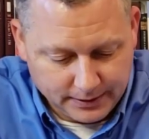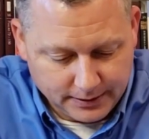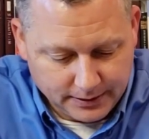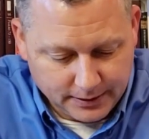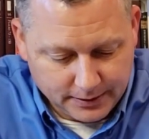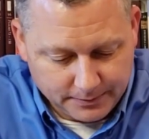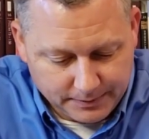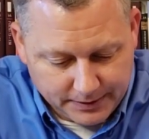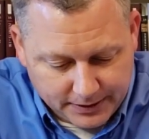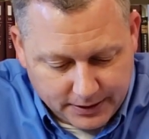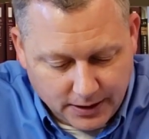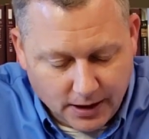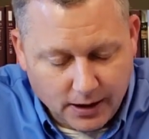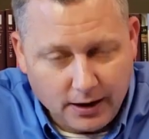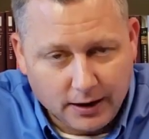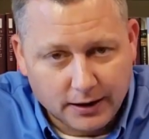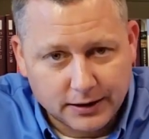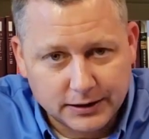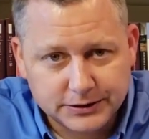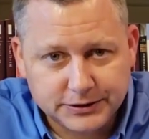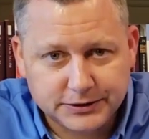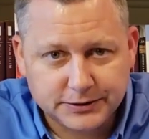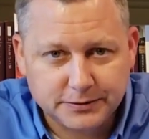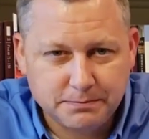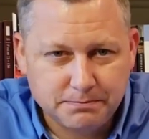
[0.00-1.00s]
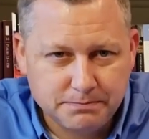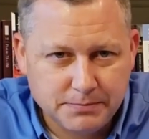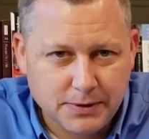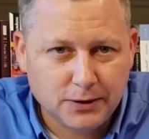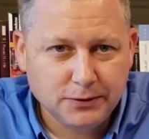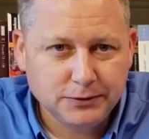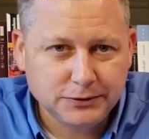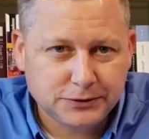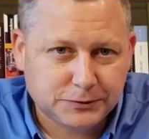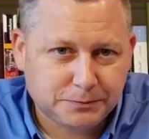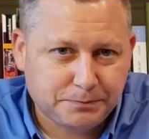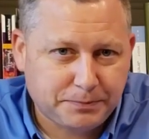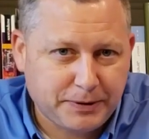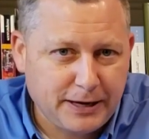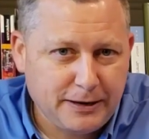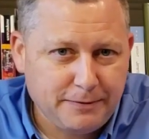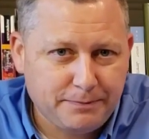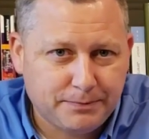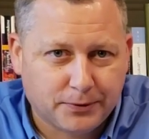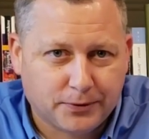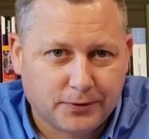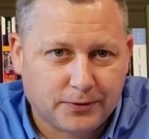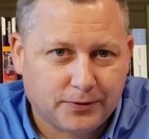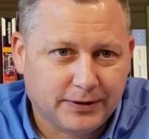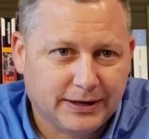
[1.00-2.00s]
Because most
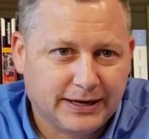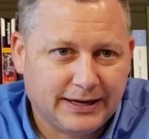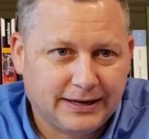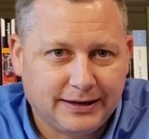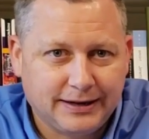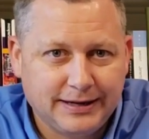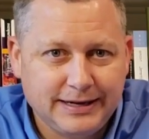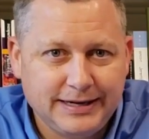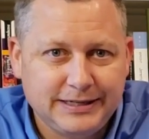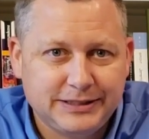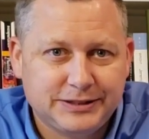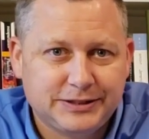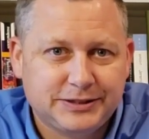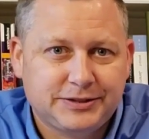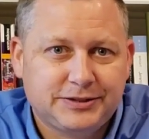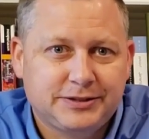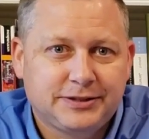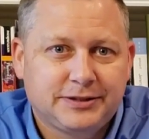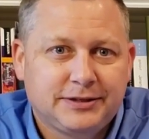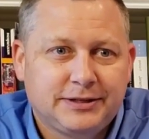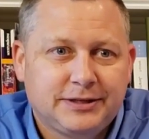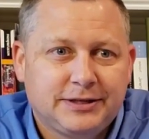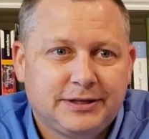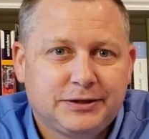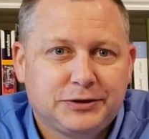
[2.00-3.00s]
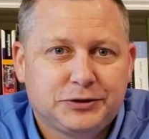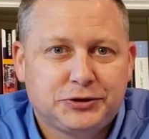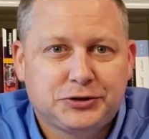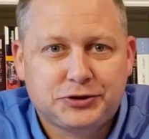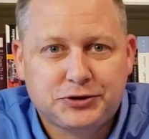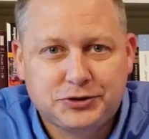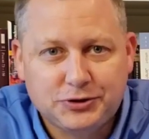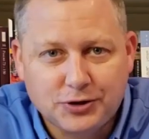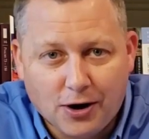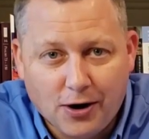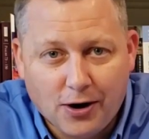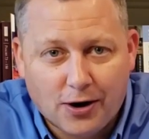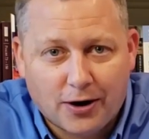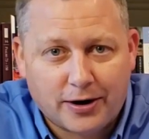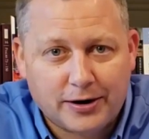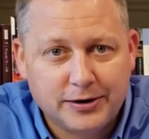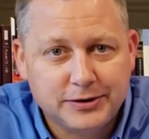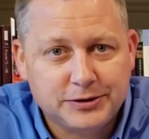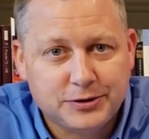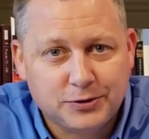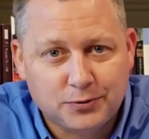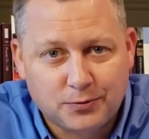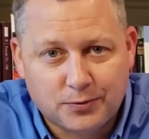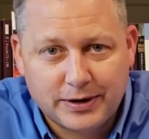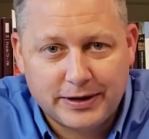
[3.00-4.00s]
people at least start
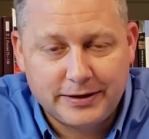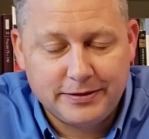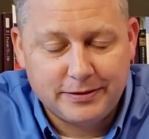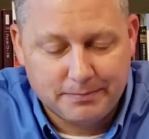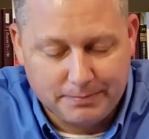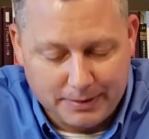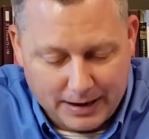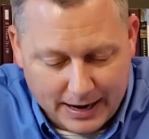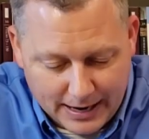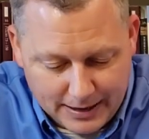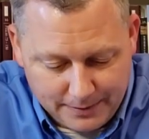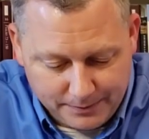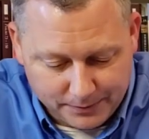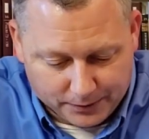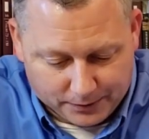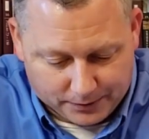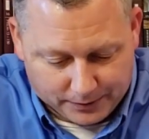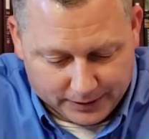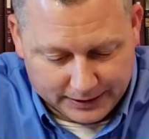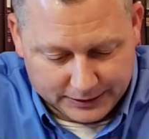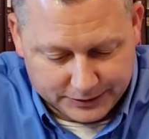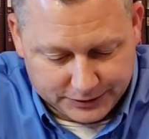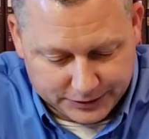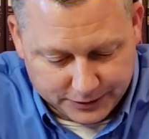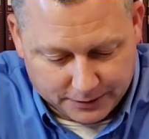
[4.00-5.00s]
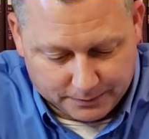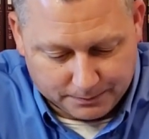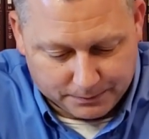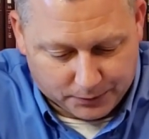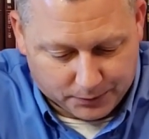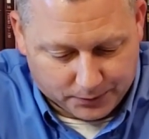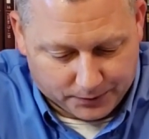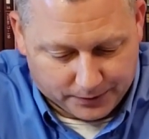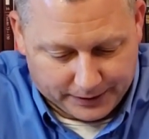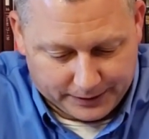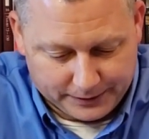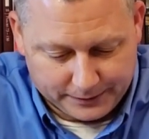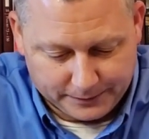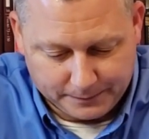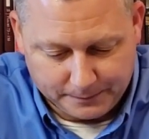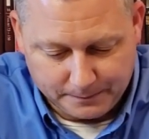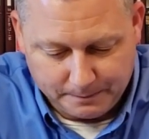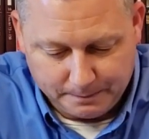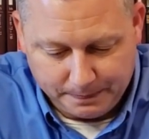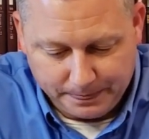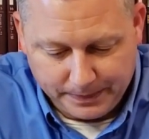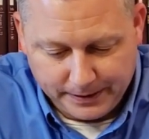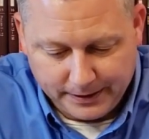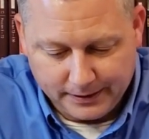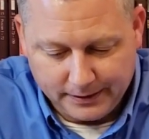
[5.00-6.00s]
to read the Bible at some point.
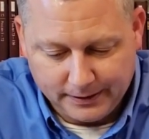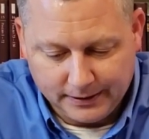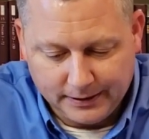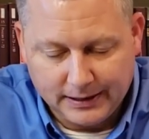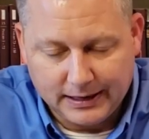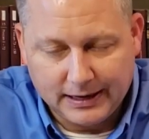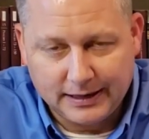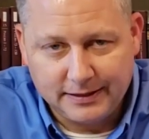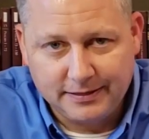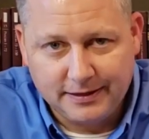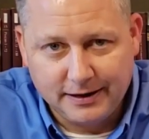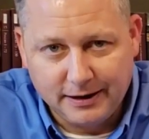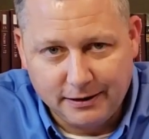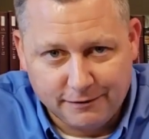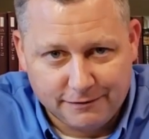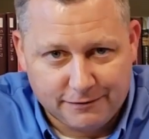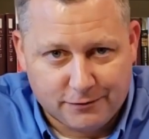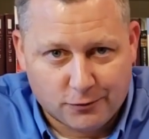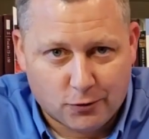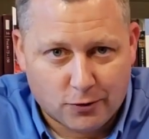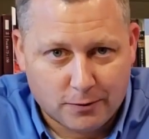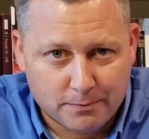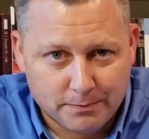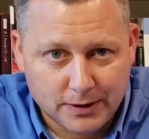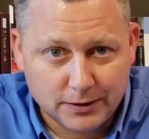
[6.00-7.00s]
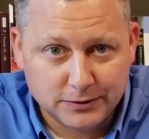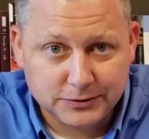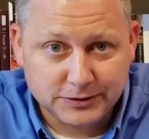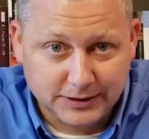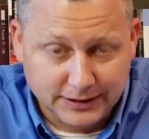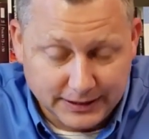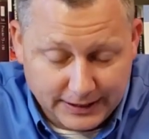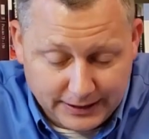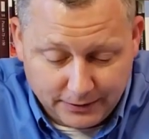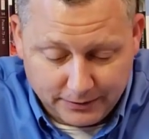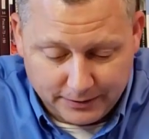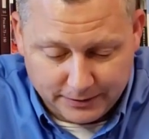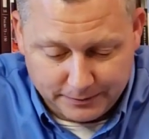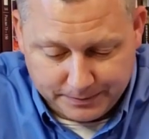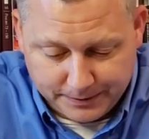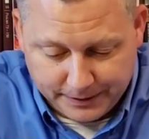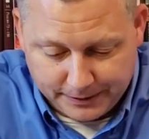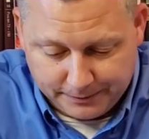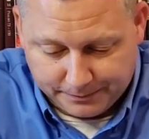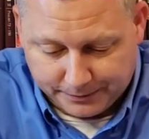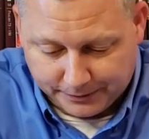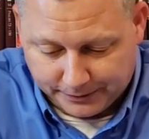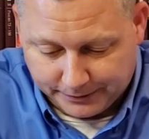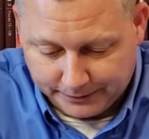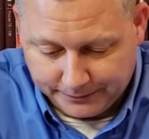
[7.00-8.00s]
And therefore, most literate
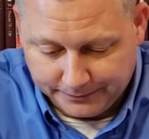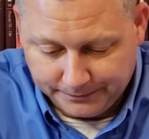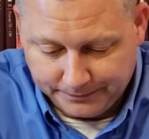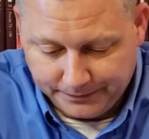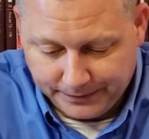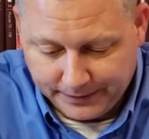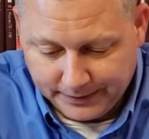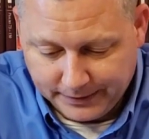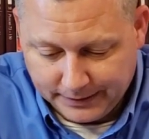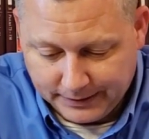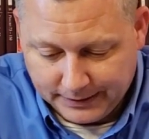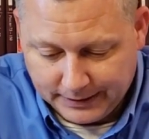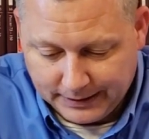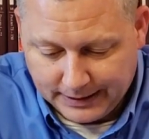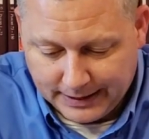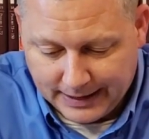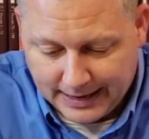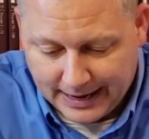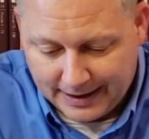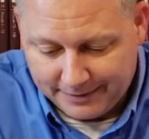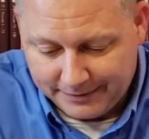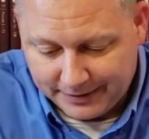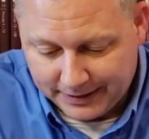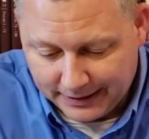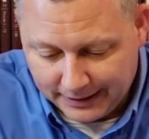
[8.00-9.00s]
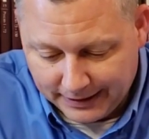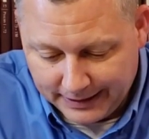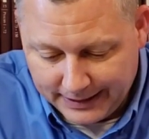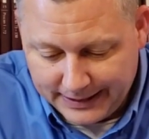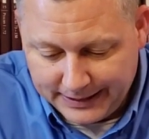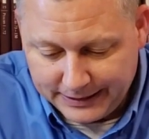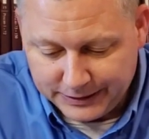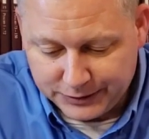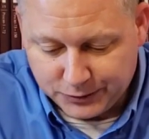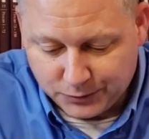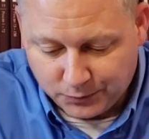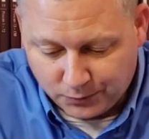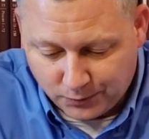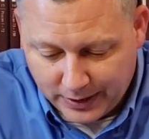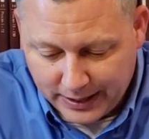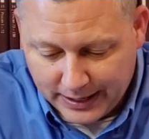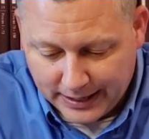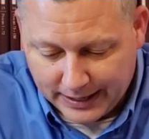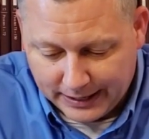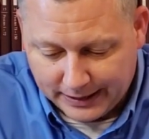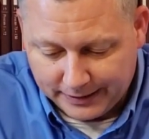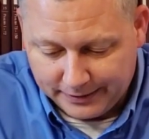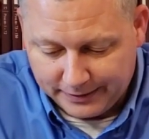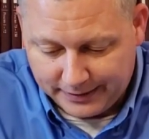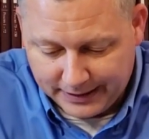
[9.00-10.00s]
people have at least
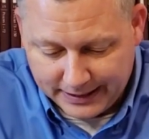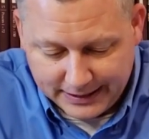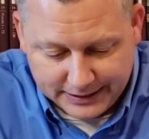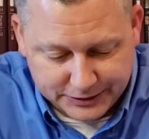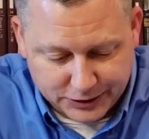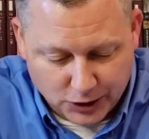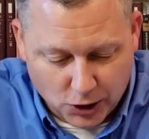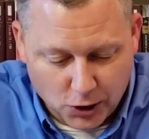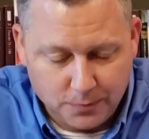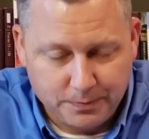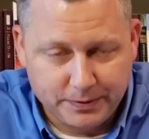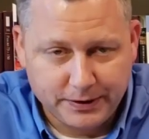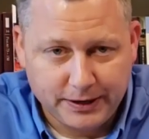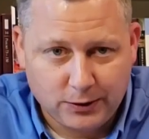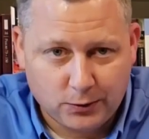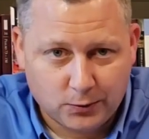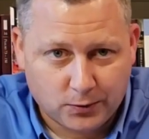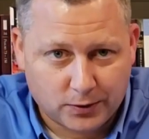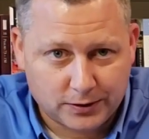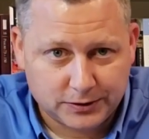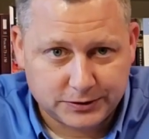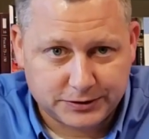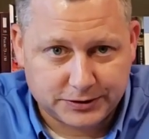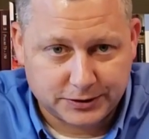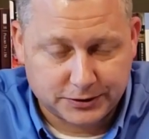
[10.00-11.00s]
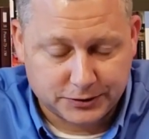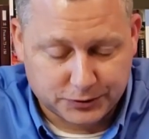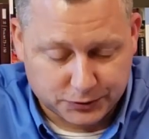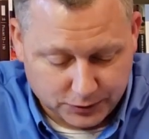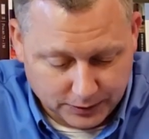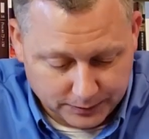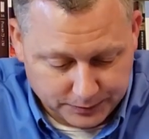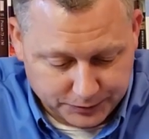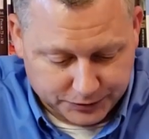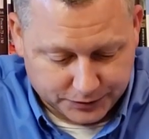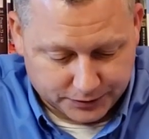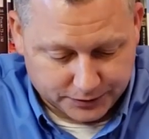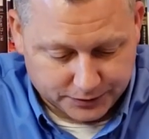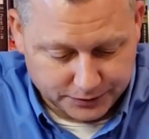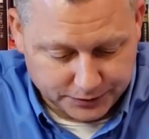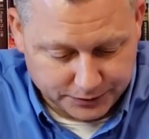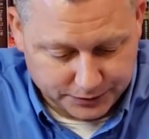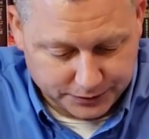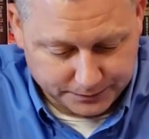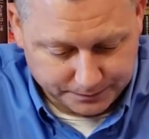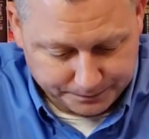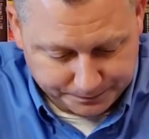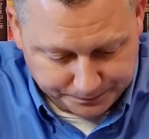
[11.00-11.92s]
read these opening words in the scriptures,